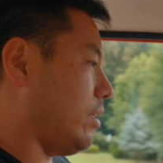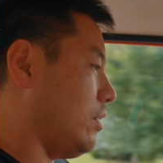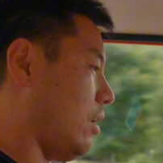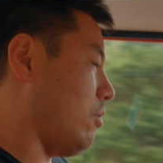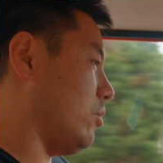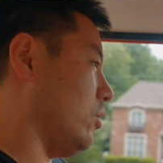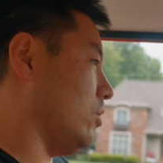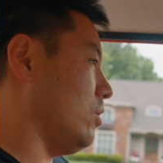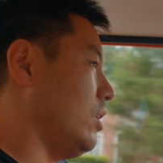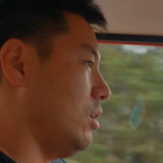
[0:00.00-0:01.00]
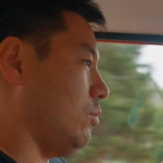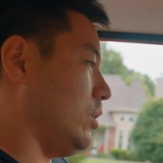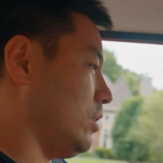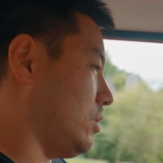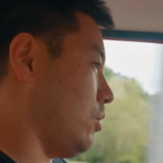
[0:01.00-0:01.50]
then the owner
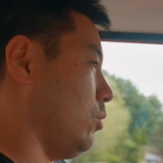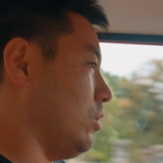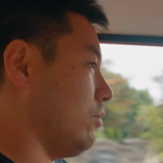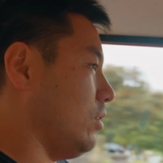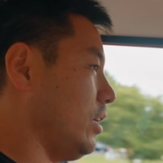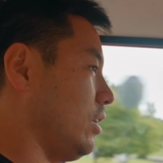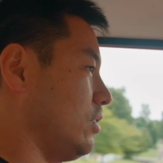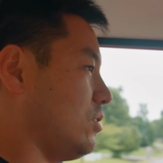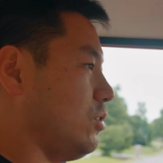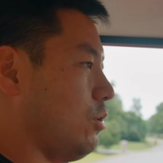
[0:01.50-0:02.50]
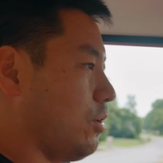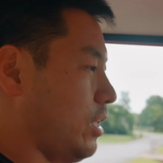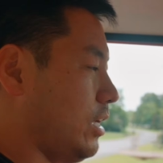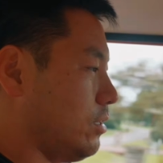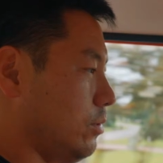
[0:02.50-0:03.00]
was cool enough to let us do our
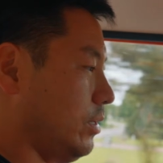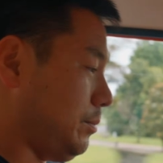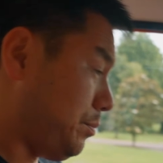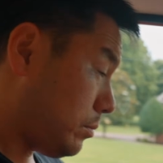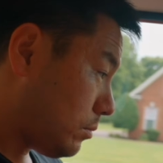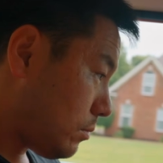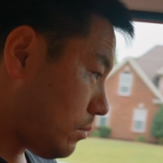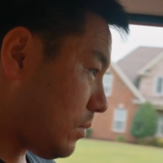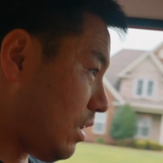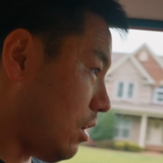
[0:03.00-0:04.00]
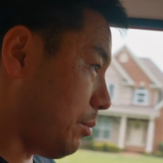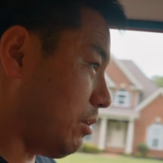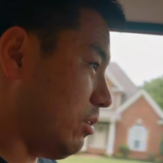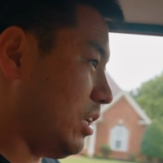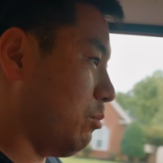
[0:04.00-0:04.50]
thing to it,
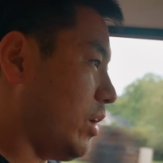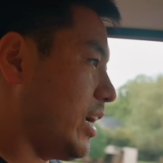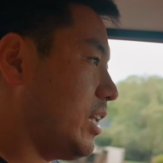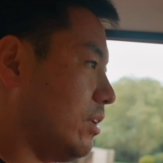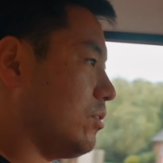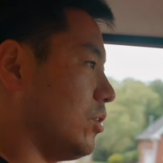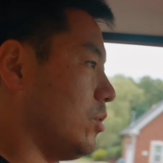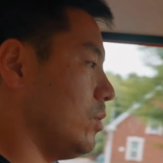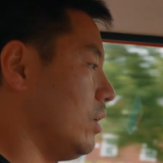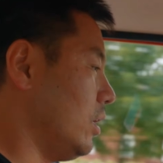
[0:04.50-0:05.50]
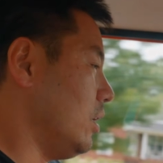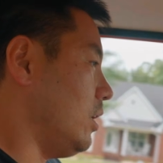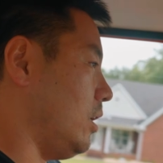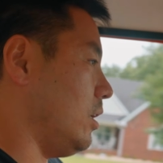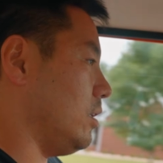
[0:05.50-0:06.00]
and really bring it into
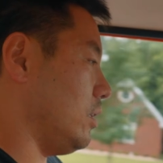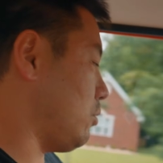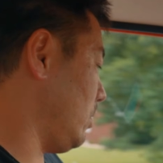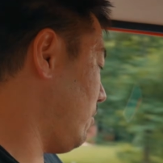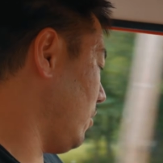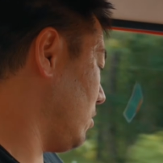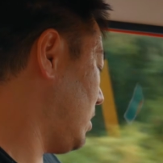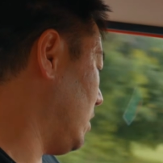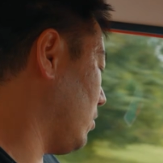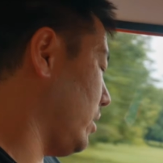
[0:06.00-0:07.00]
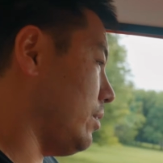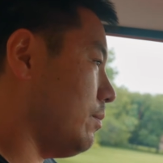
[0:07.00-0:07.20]
the 21st century.